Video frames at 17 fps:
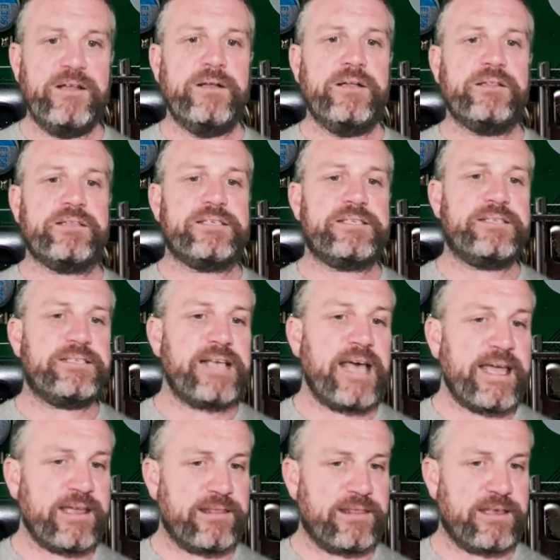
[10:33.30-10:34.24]
The
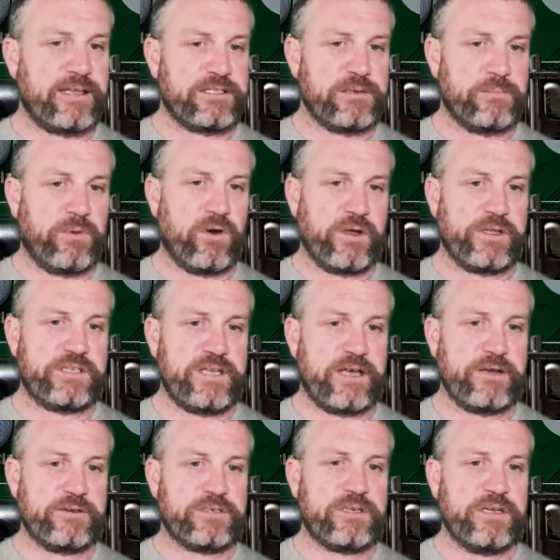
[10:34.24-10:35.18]
second thing to point
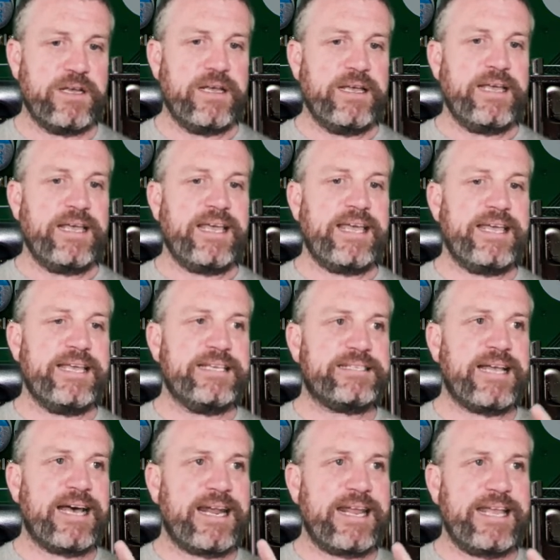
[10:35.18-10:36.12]
out is
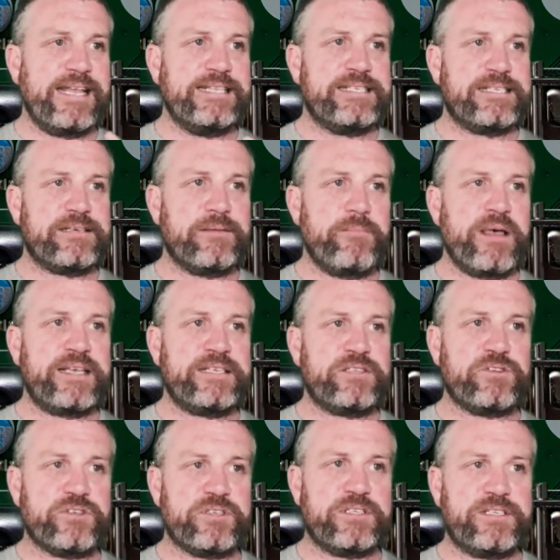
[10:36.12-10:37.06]
that in
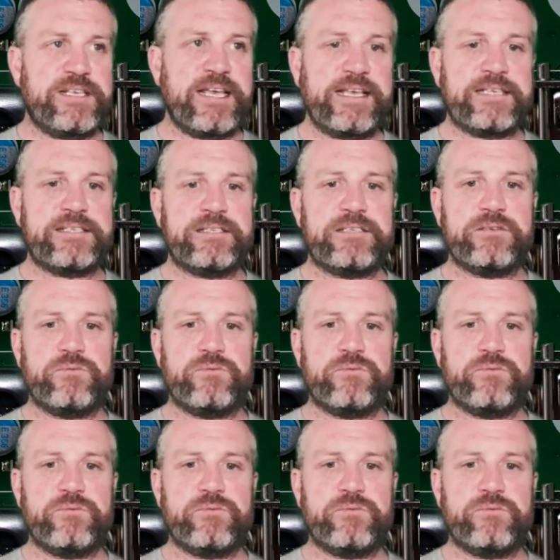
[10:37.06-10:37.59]
semester 6,